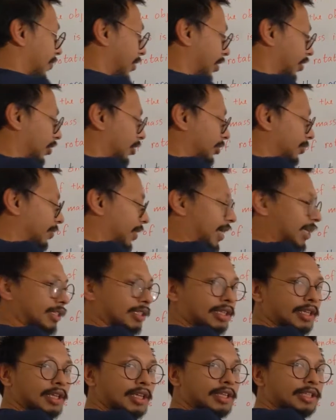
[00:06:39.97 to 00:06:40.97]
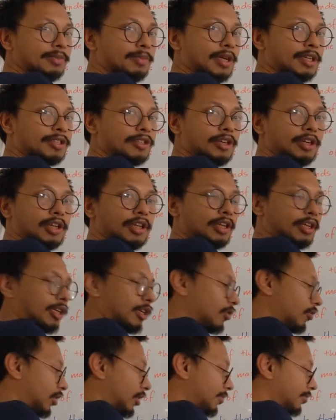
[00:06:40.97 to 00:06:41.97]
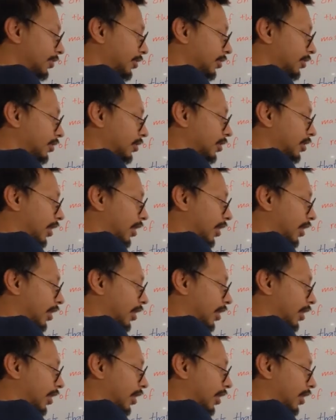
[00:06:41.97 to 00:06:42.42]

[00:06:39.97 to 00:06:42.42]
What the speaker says: because mass is measured in kilograms